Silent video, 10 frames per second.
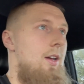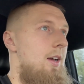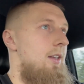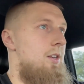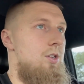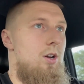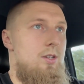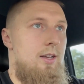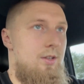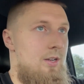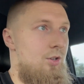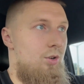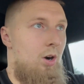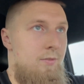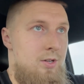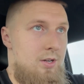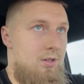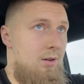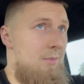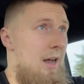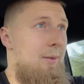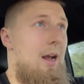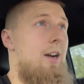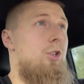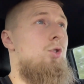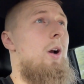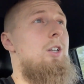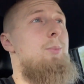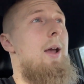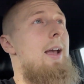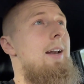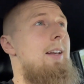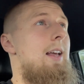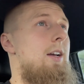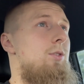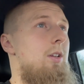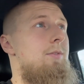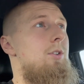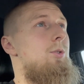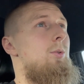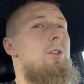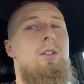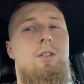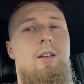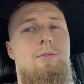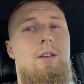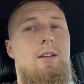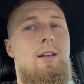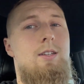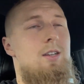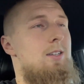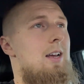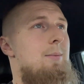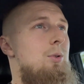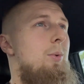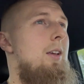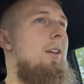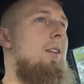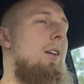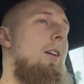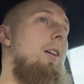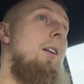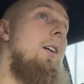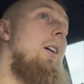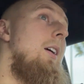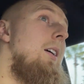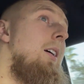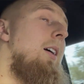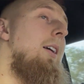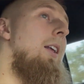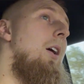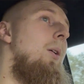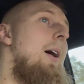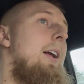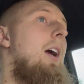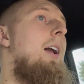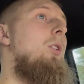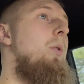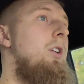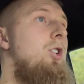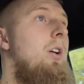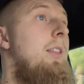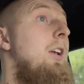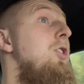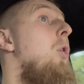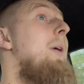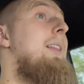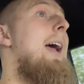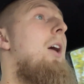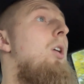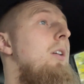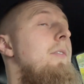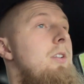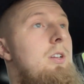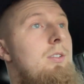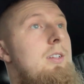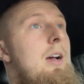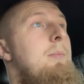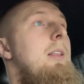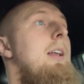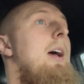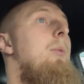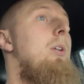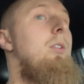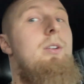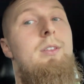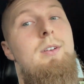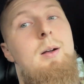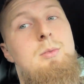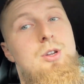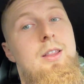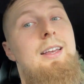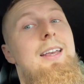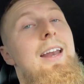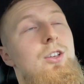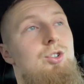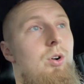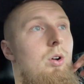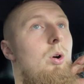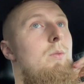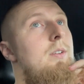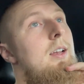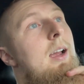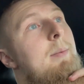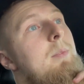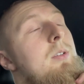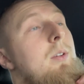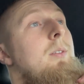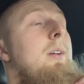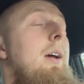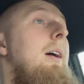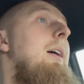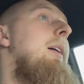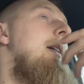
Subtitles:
It's exhausting on the central nervous system. I kind of scratch my head at natural lifters who are still lifting like 6 times a week. I kind of question, are they going that hard every single time? And then I want to look at the numbers. Are they getting stronger over time? I was like, okay,